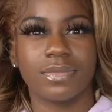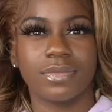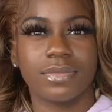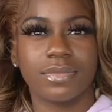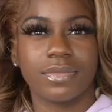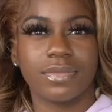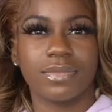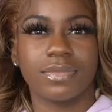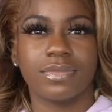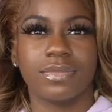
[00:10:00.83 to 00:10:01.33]

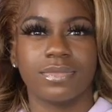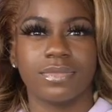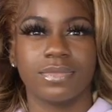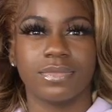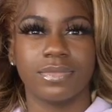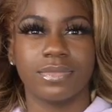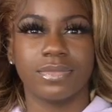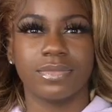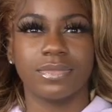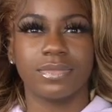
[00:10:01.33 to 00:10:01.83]

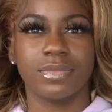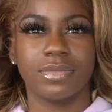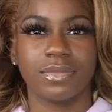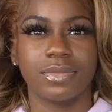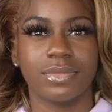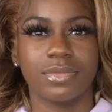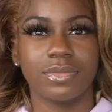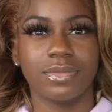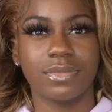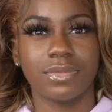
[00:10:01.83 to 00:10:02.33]

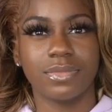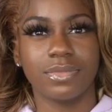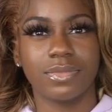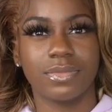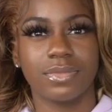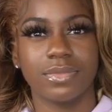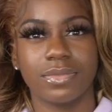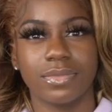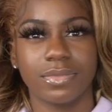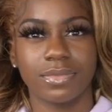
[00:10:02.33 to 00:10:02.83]

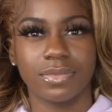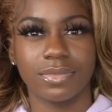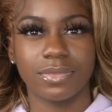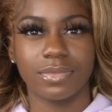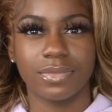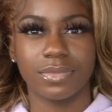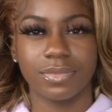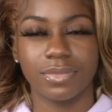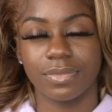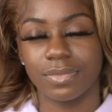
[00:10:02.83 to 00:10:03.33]

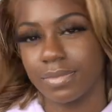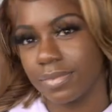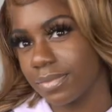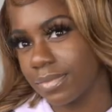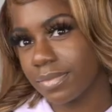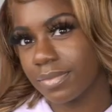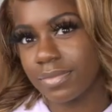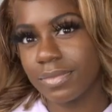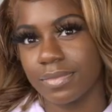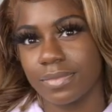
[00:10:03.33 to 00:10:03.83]

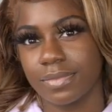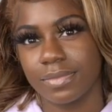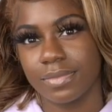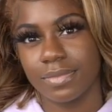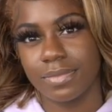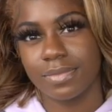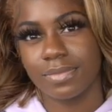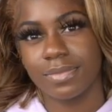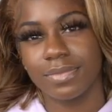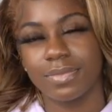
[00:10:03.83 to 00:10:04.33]

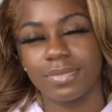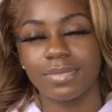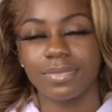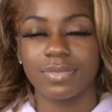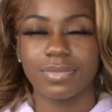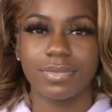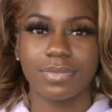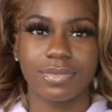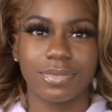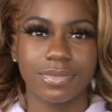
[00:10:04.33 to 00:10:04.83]

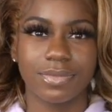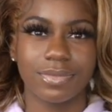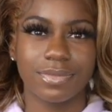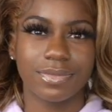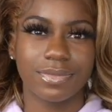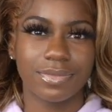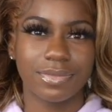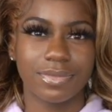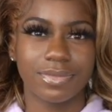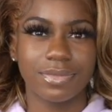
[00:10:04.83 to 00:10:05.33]

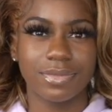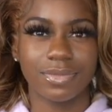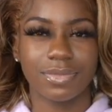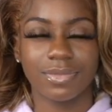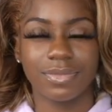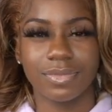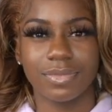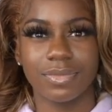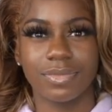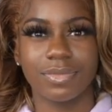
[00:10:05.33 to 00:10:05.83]

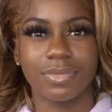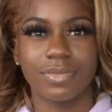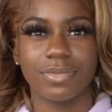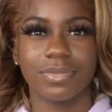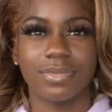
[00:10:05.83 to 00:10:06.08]
This person isn't speaking.